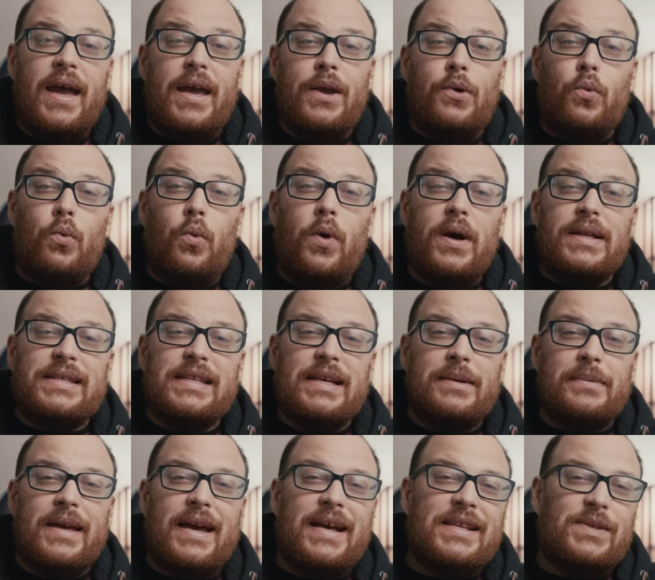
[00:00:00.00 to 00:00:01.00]
Hey, what's
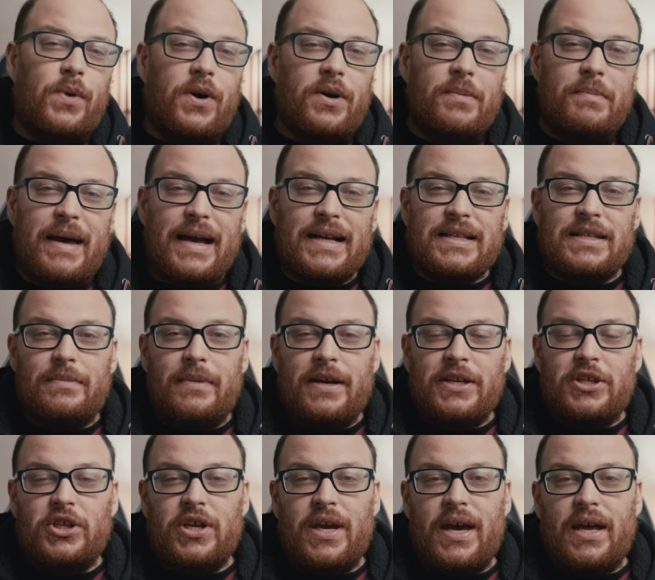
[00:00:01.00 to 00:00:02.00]
up guys? Welcome back to
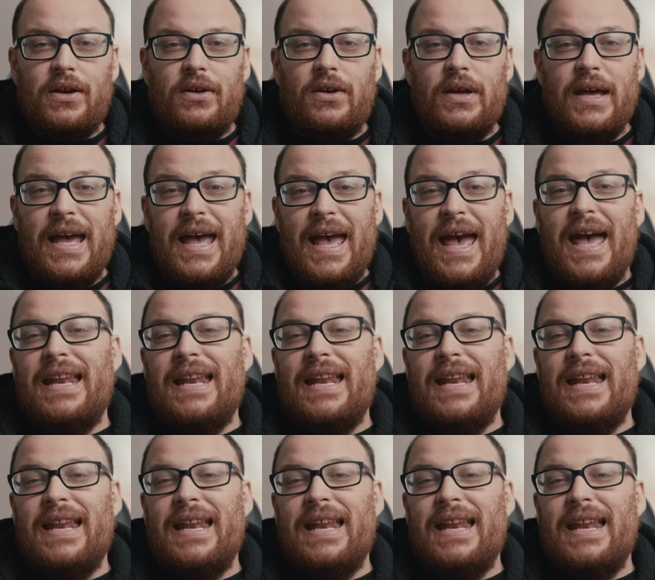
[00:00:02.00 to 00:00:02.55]
my channel.